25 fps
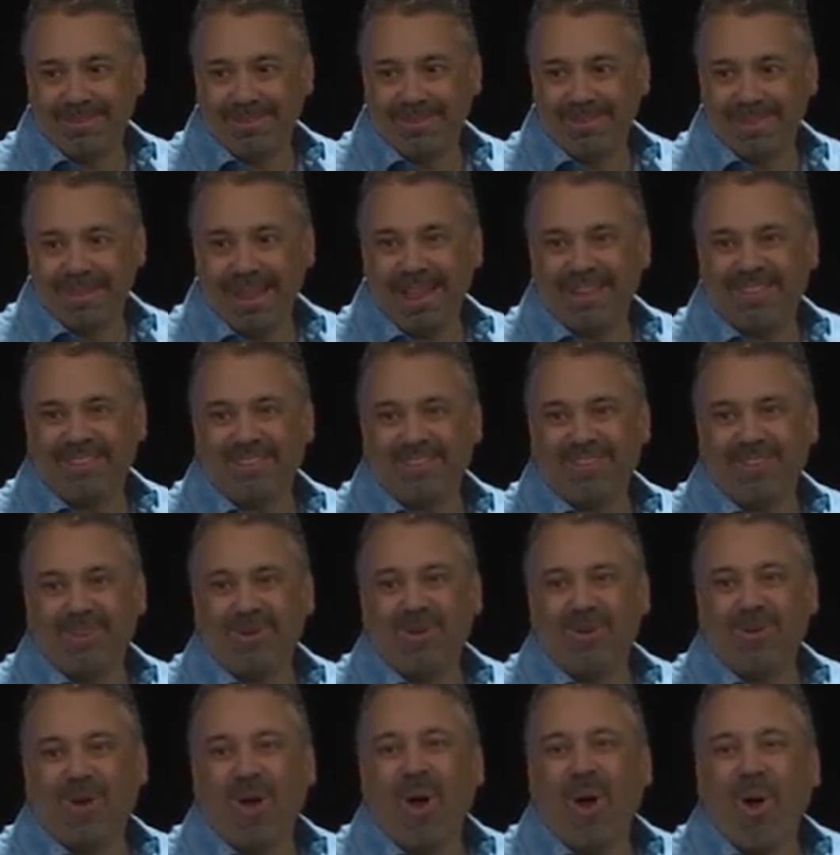It's too
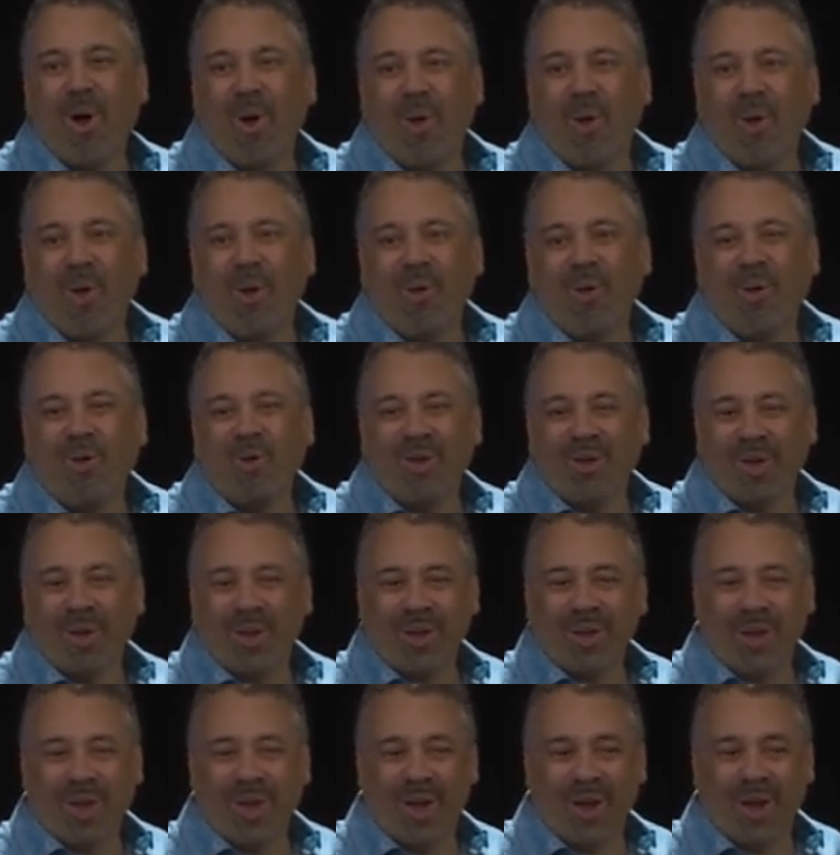cold in
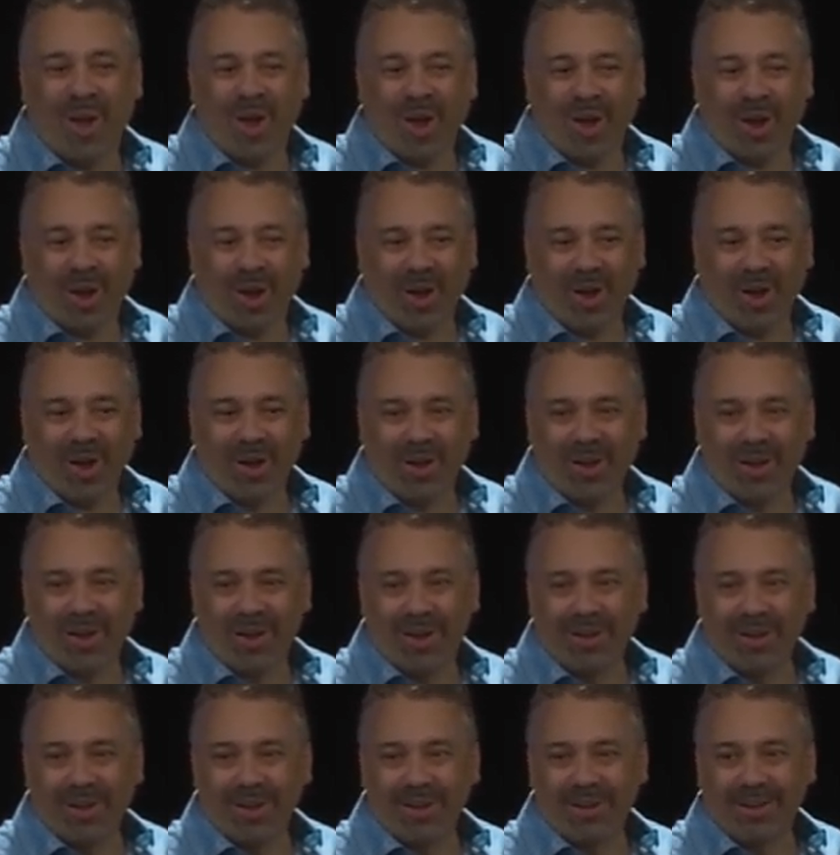here.
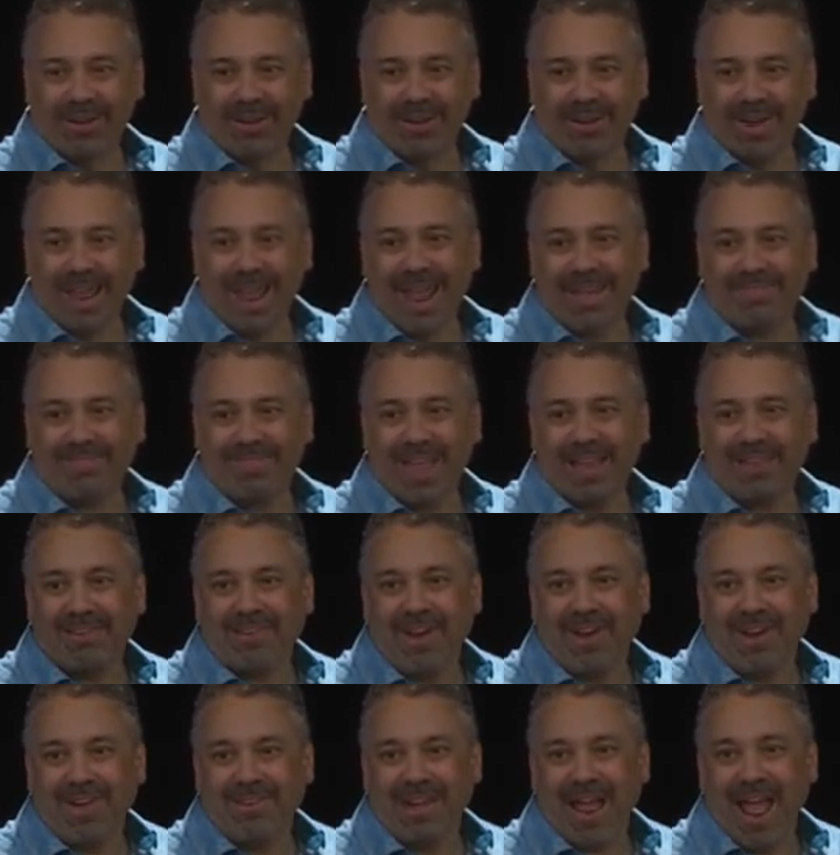Can't they
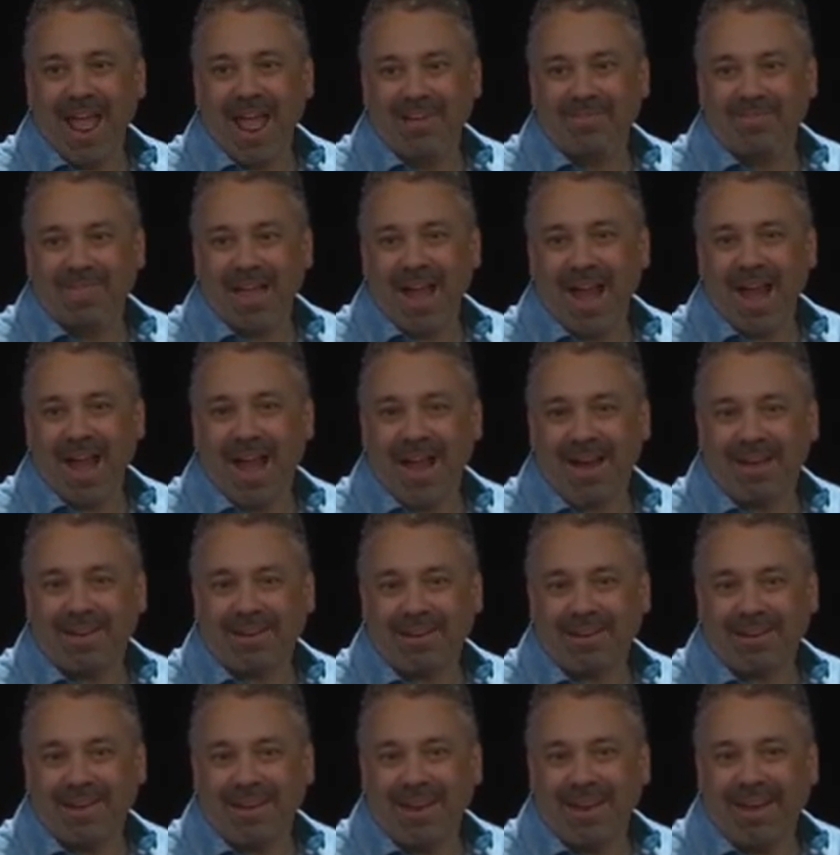turn down the air
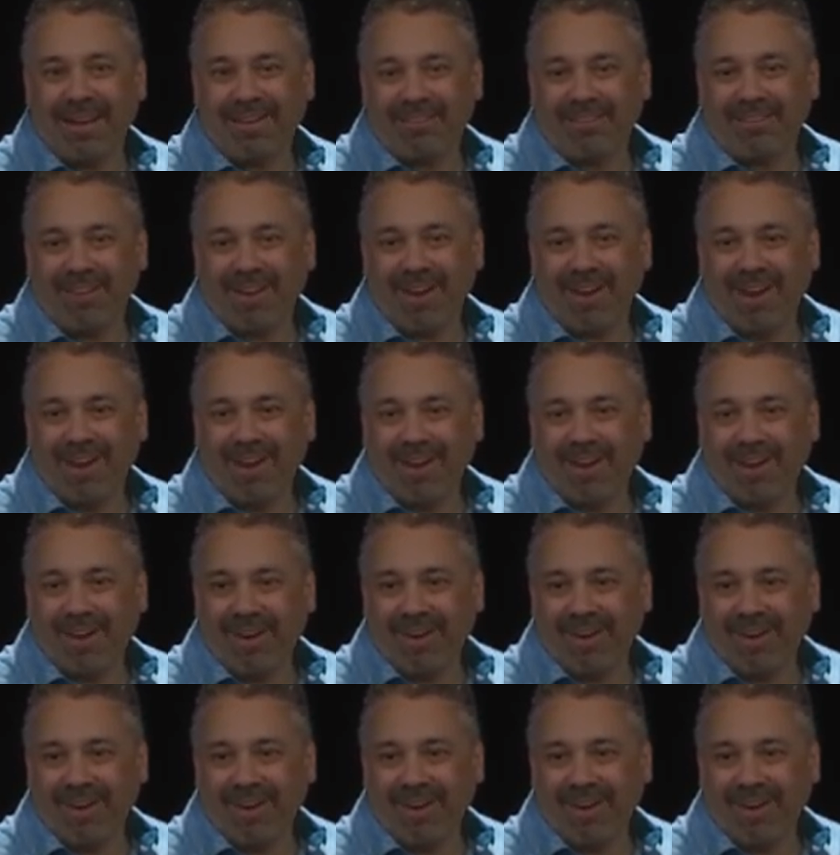conditioner?